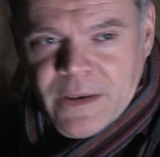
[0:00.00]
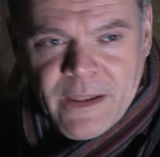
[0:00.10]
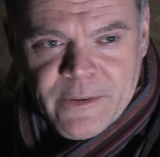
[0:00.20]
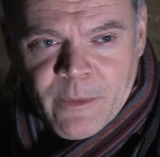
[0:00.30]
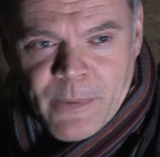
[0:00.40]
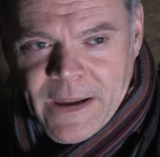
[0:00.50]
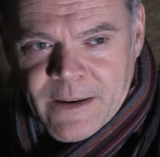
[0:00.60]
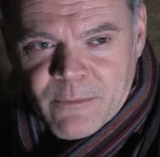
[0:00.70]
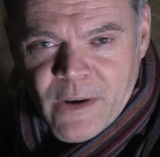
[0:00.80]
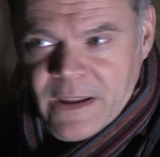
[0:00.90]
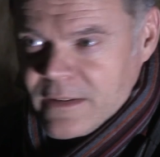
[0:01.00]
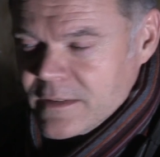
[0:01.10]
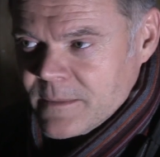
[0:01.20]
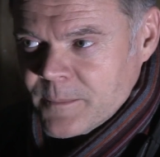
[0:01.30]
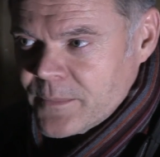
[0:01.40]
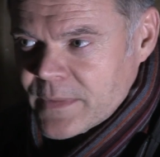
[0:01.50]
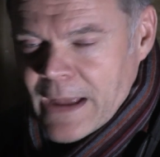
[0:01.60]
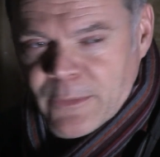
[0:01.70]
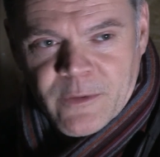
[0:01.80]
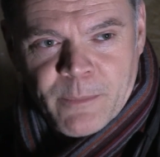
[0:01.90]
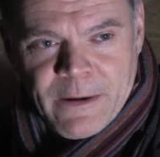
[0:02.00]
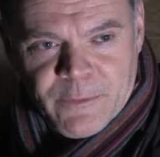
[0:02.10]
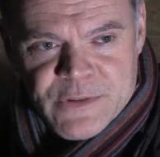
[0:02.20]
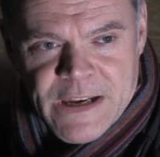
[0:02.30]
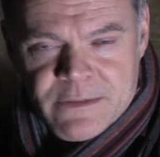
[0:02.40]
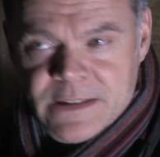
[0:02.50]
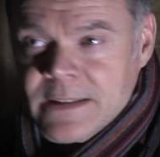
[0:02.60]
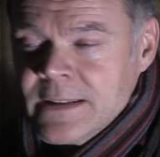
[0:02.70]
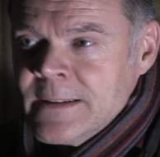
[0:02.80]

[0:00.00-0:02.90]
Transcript: to London and back and raised thousands of pounds for charity.